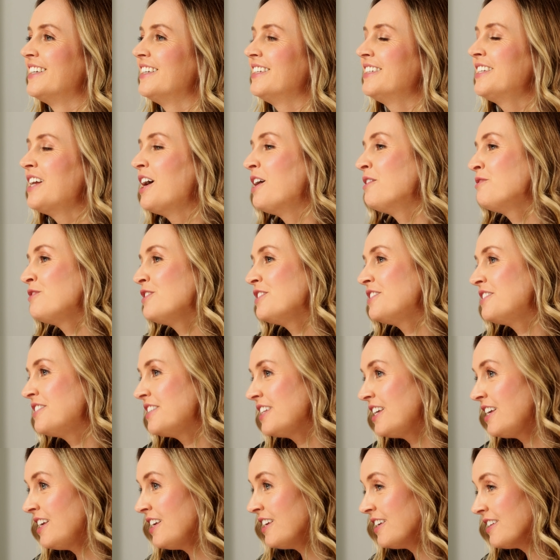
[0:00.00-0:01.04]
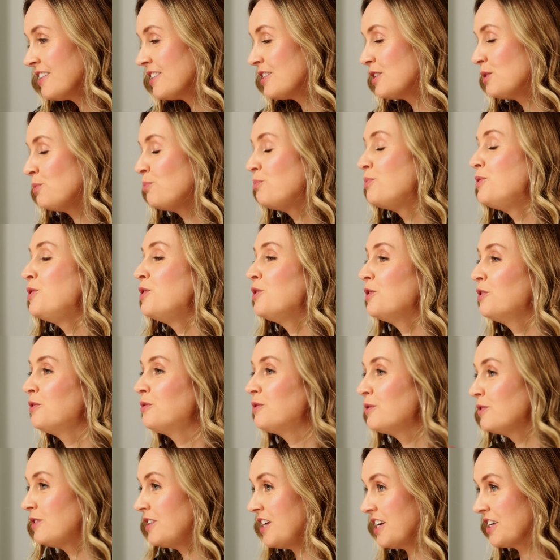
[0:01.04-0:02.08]
Now, after seeing this
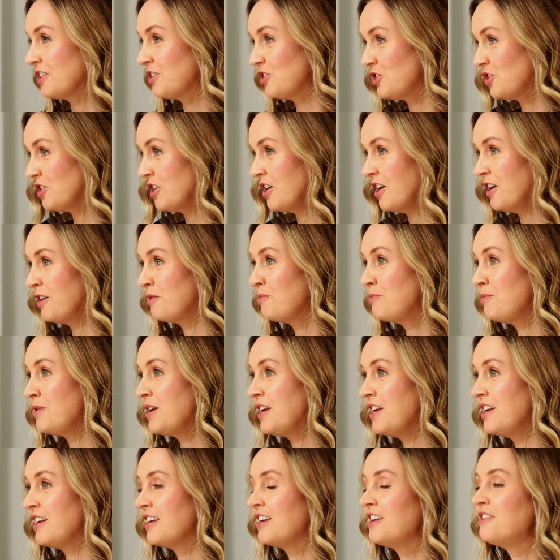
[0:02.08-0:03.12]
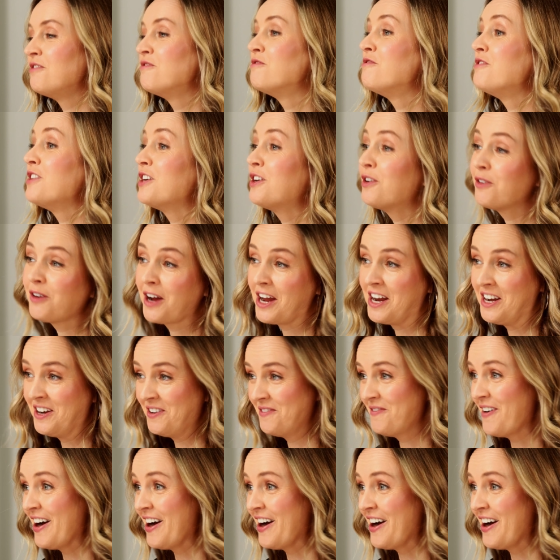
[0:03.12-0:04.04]
beautiful texture and being invigorated